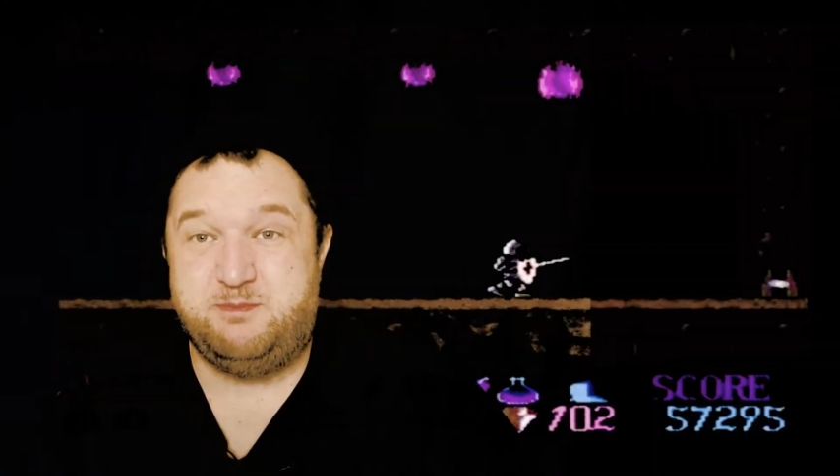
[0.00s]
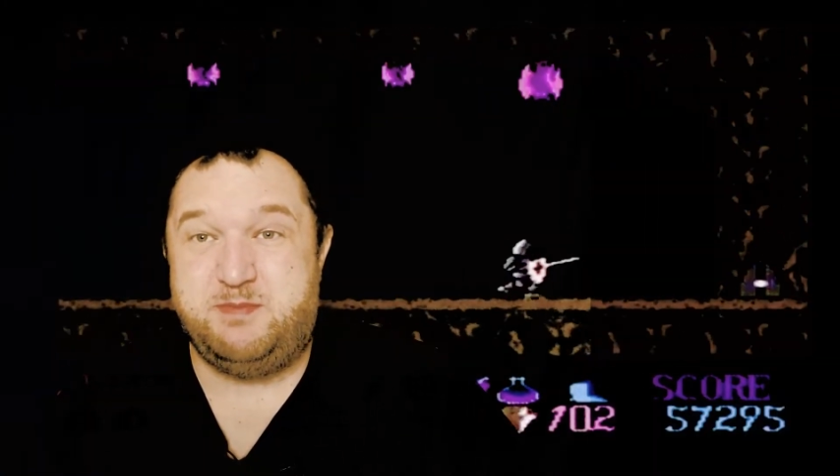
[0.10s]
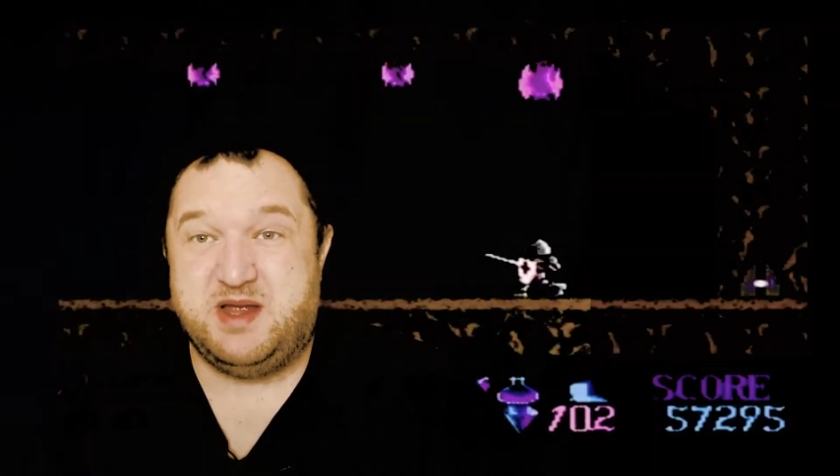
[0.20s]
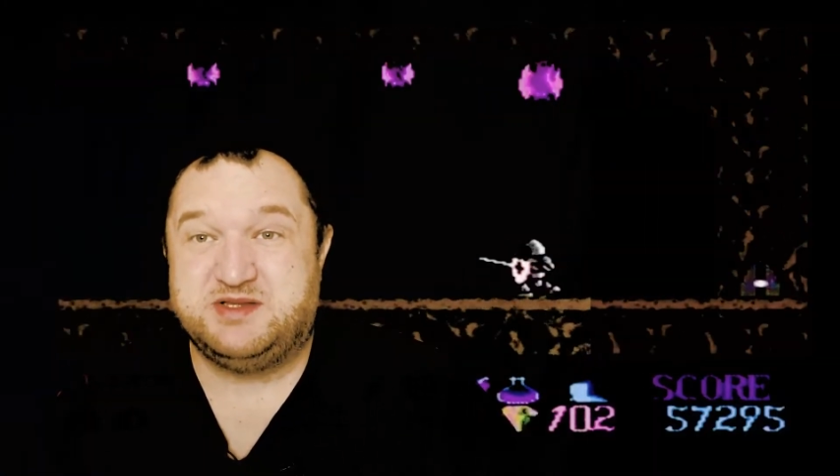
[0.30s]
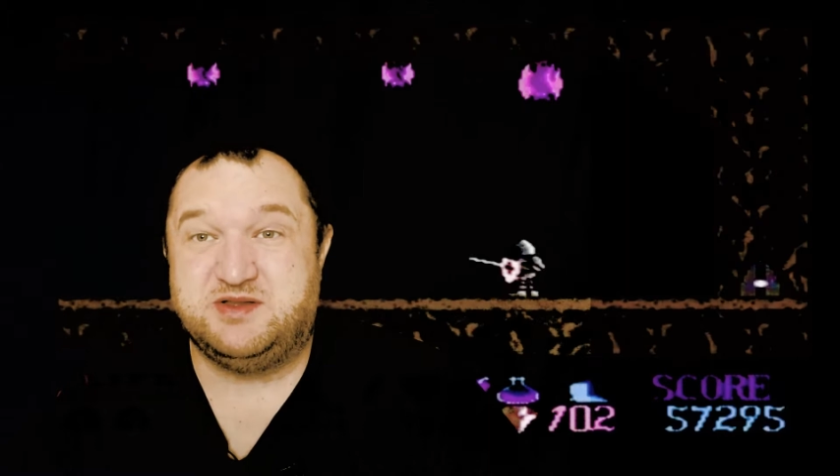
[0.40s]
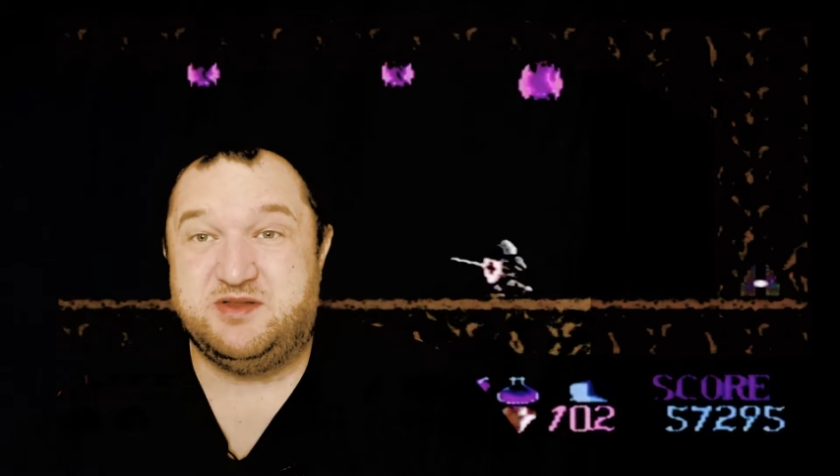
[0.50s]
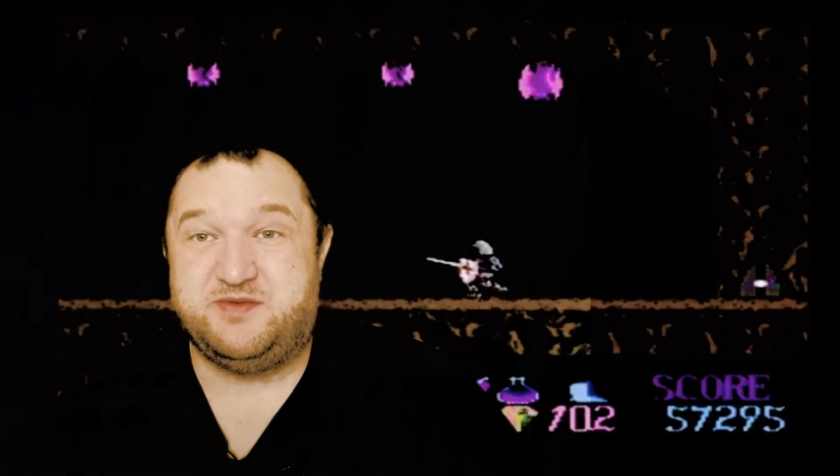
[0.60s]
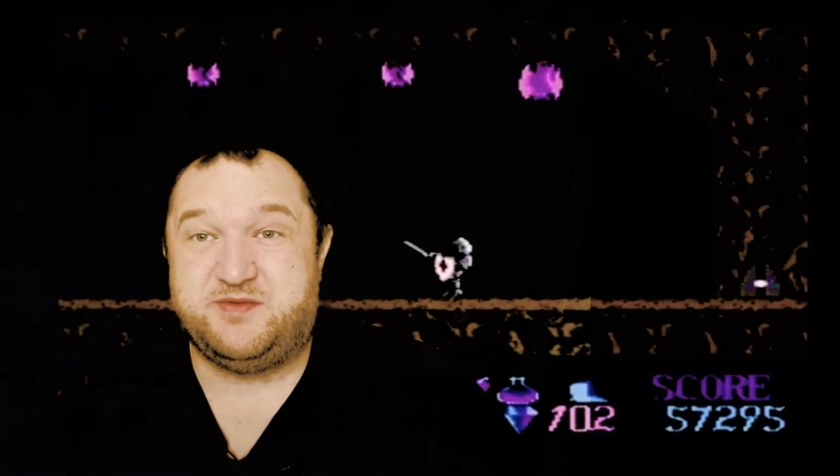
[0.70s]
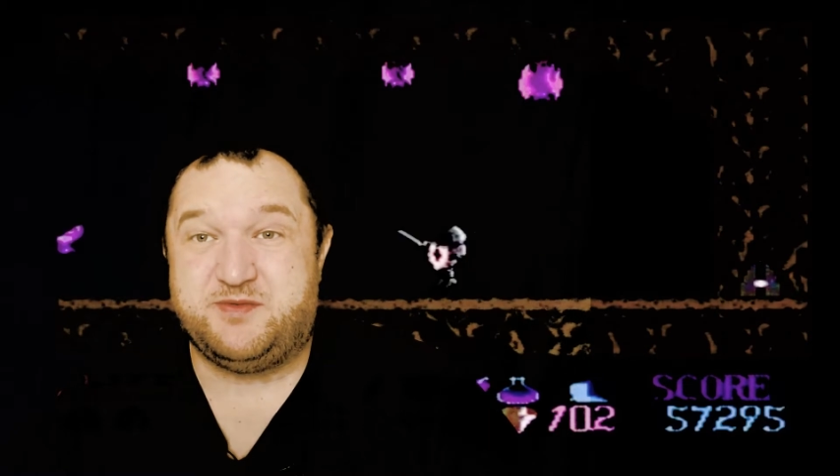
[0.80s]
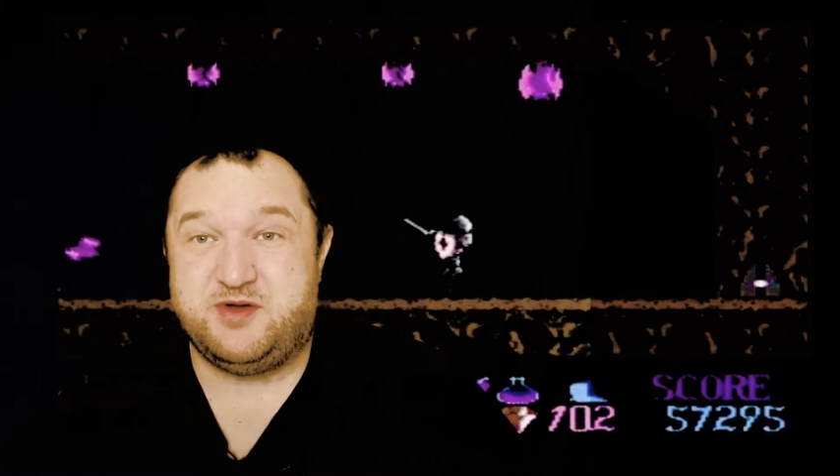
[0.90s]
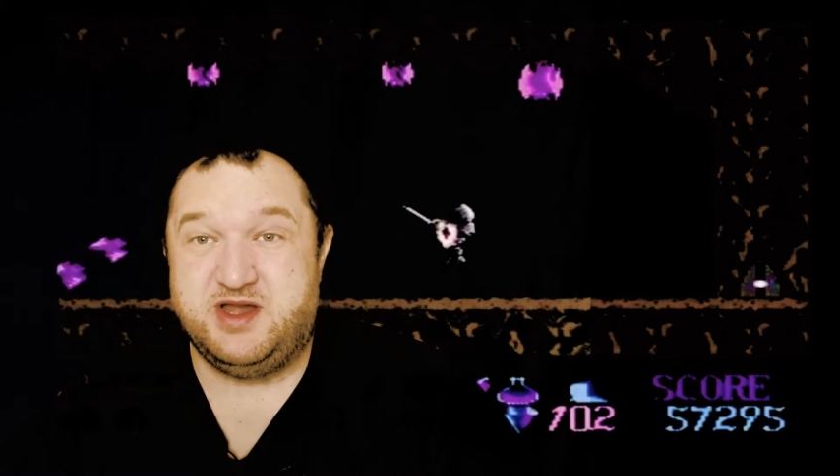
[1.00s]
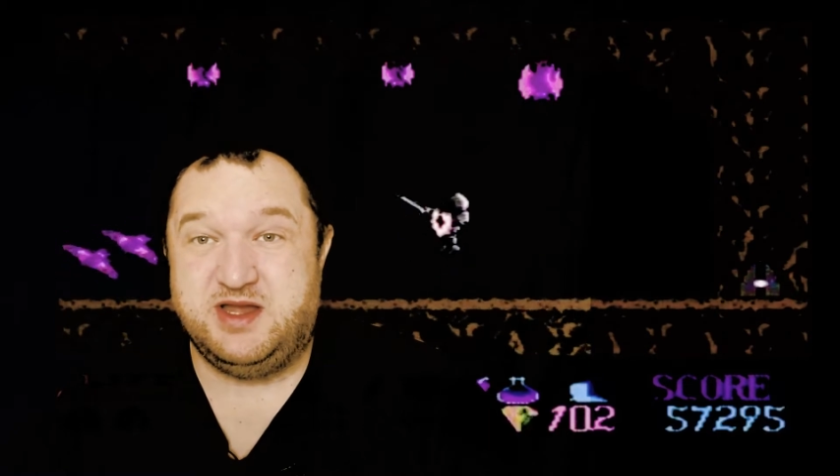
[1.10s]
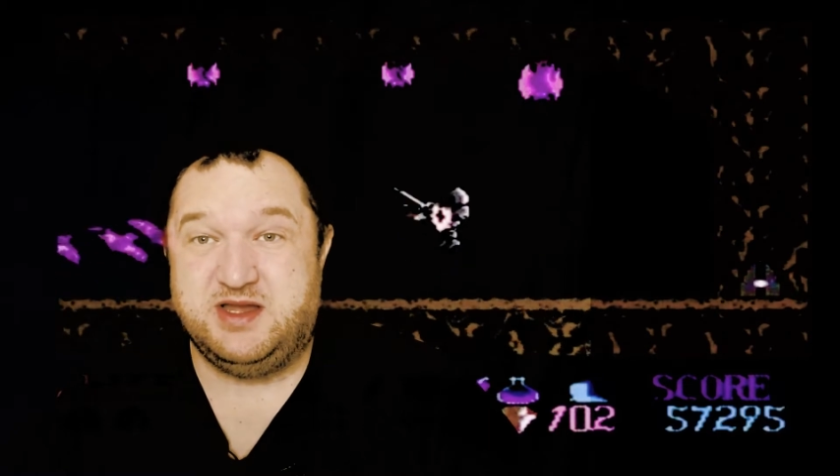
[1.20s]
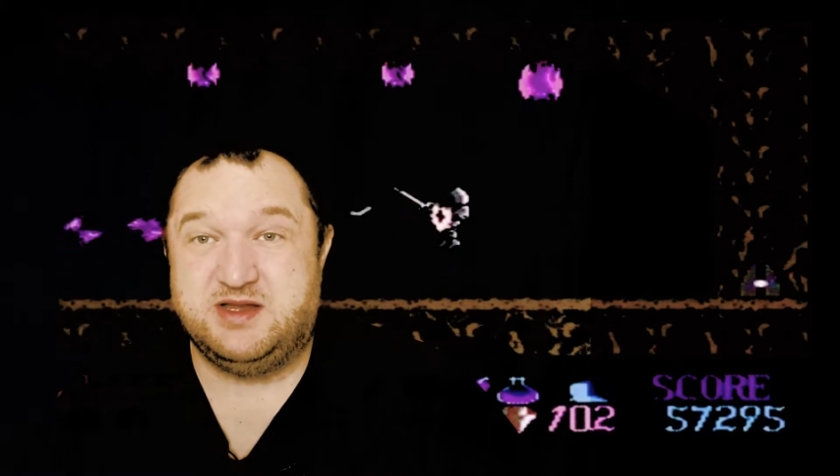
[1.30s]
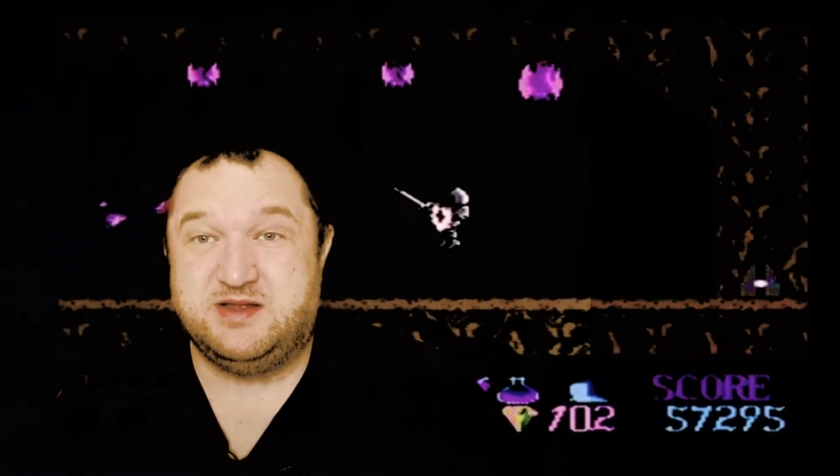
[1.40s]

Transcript: best of the three.